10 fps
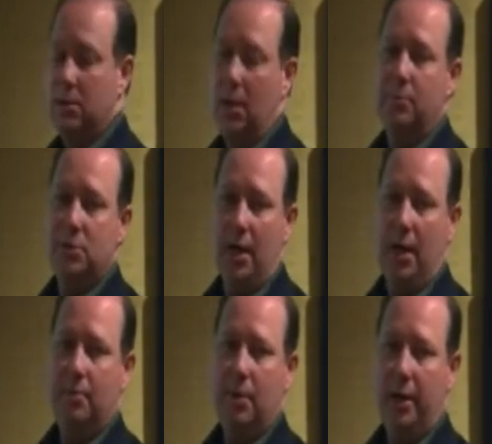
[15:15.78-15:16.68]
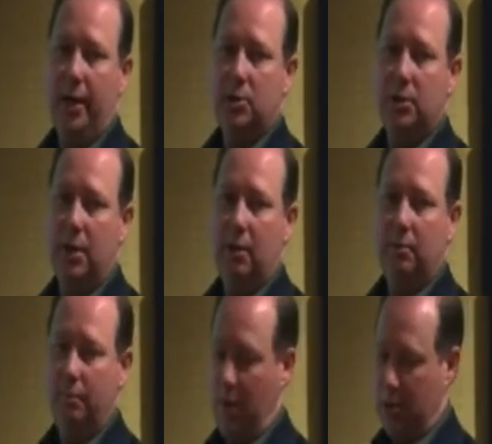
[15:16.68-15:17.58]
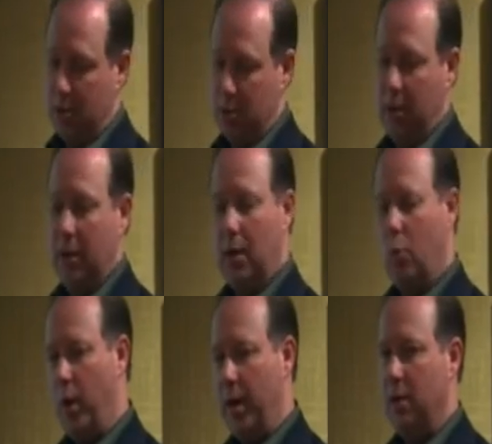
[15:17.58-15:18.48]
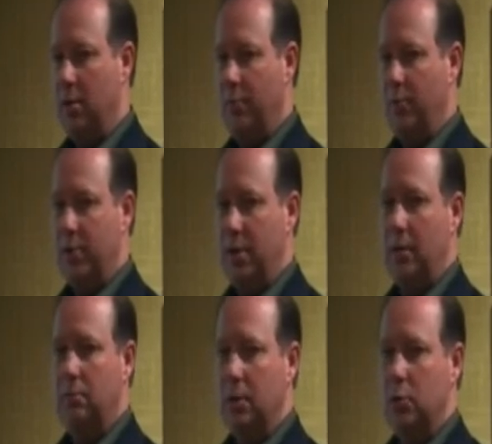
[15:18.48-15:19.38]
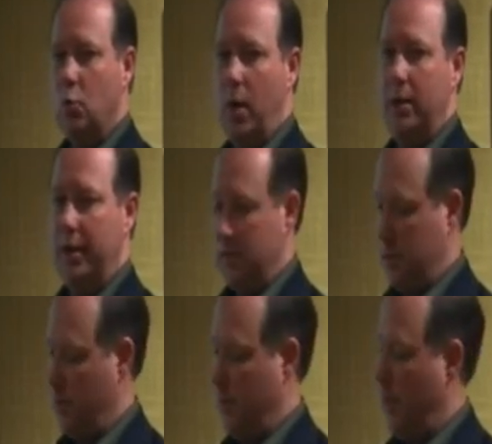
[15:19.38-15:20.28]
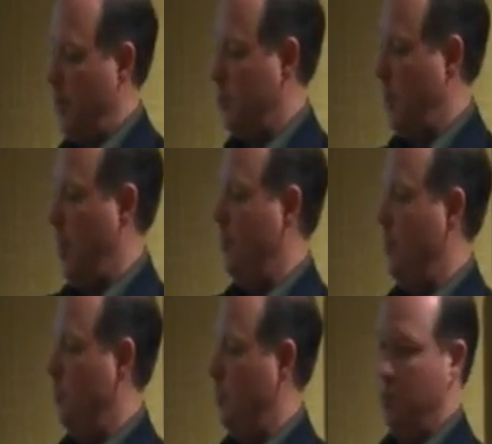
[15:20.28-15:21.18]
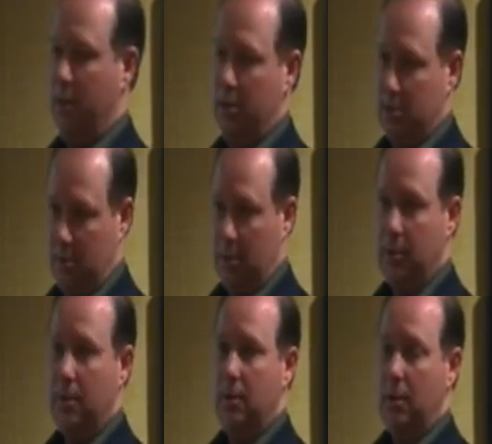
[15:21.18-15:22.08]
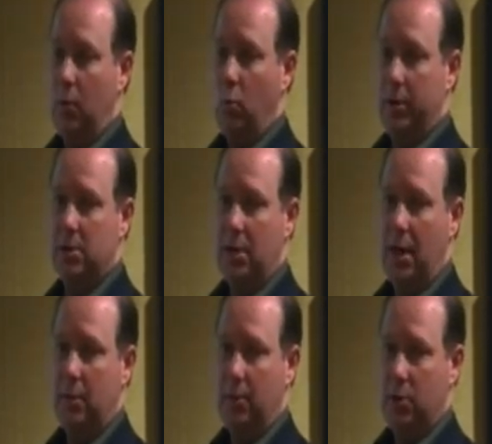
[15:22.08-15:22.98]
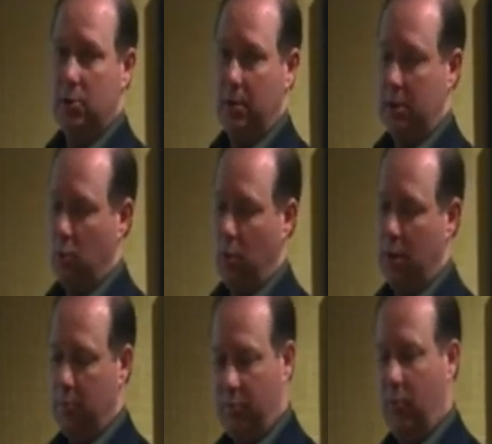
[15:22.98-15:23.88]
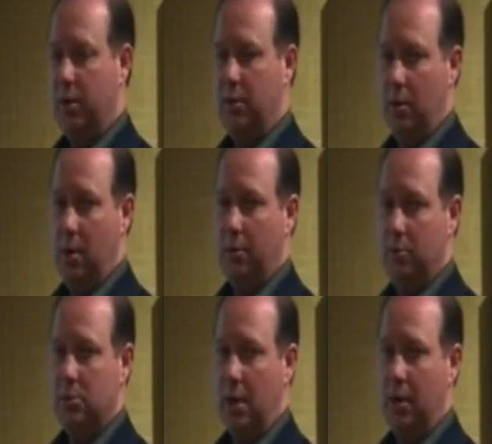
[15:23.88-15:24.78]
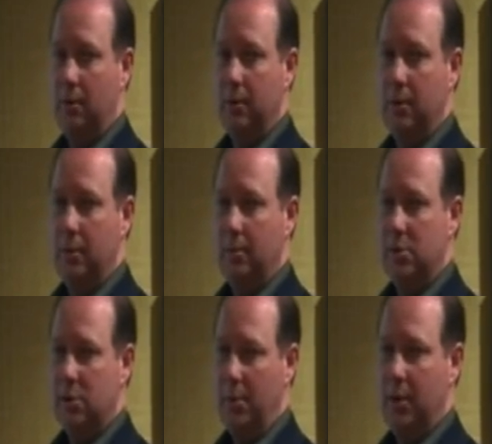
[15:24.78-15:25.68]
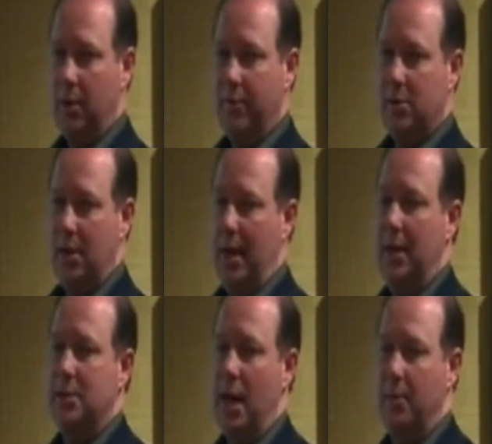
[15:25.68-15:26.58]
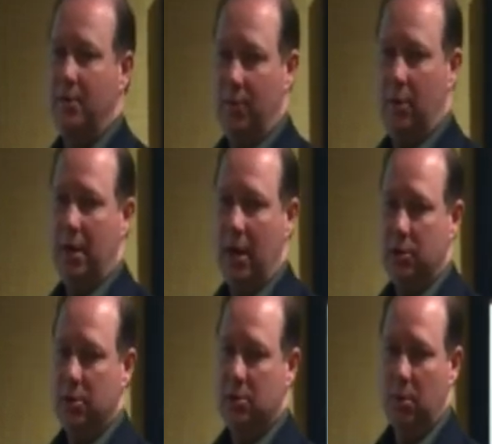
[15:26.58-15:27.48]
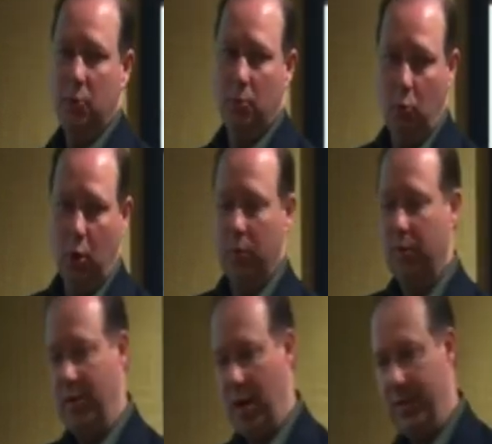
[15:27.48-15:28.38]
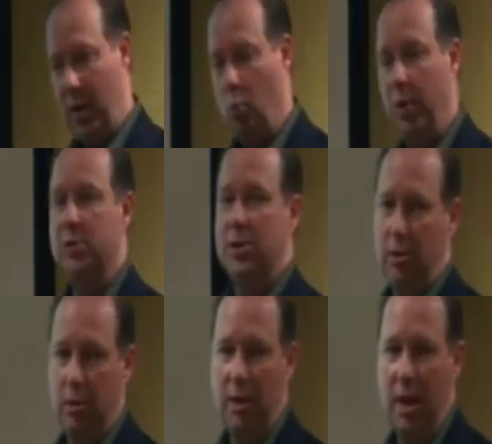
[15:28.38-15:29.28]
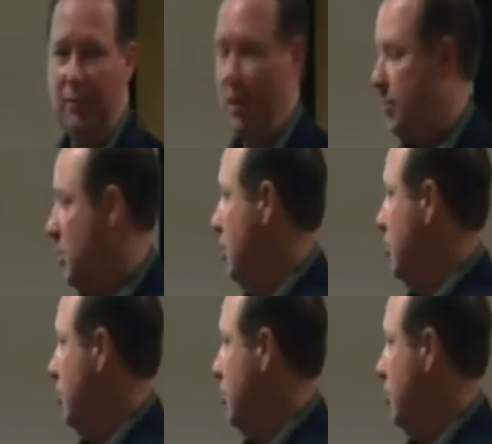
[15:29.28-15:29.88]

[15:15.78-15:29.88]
the same time, patients are awake enough with that twilight sleep that I'll actually have them do this on one side to make sure that's working before I do the other side. Because typically if it's an anatomic variation, something you're born with, if you have it on one side, you're going to have it on the